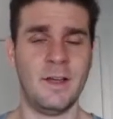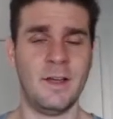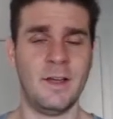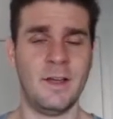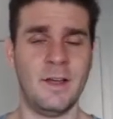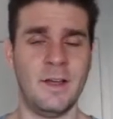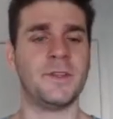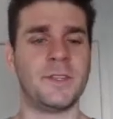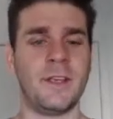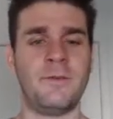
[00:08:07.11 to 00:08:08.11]
So in other
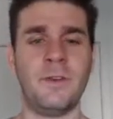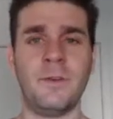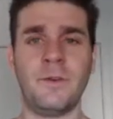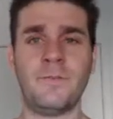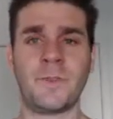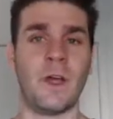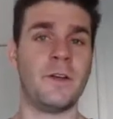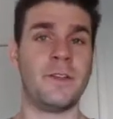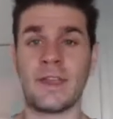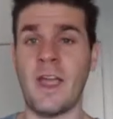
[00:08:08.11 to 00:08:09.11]
words, if you
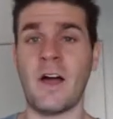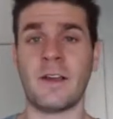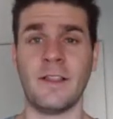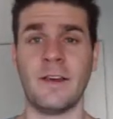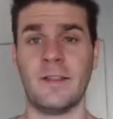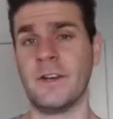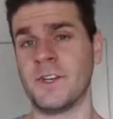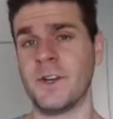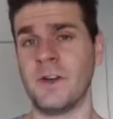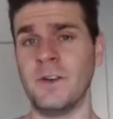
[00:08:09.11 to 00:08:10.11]
go to that calculator that
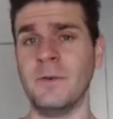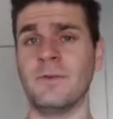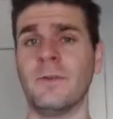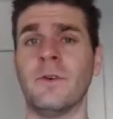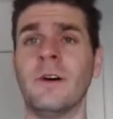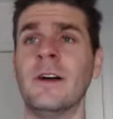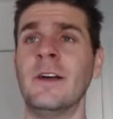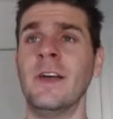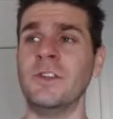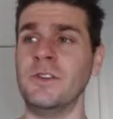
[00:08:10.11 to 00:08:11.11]
I showed you before
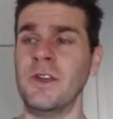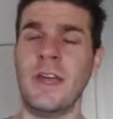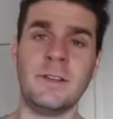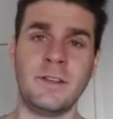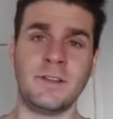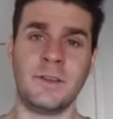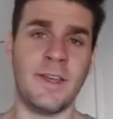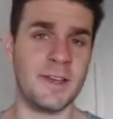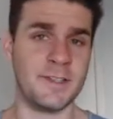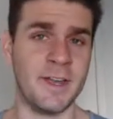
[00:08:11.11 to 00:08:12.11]
and you eat your
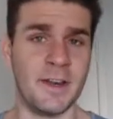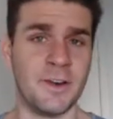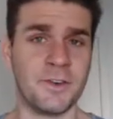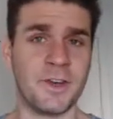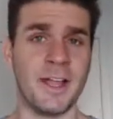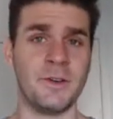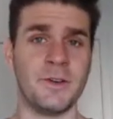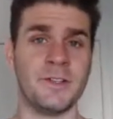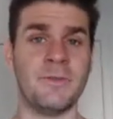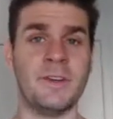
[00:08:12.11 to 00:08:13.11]
2,800
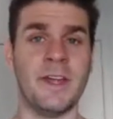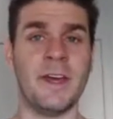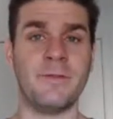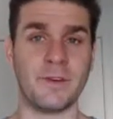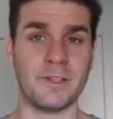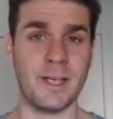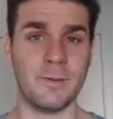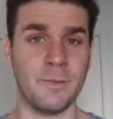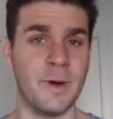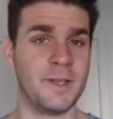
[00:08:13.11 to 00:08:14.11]
calories every day, for
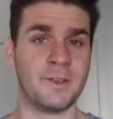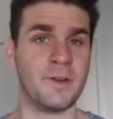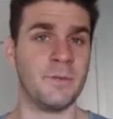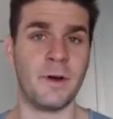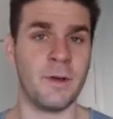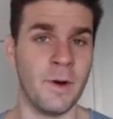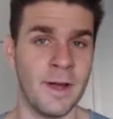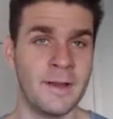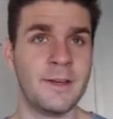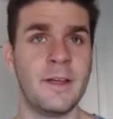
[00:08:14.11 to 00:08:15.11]
example, based on your body
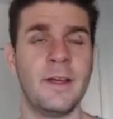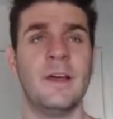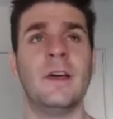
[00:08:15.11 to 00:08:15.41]
weight,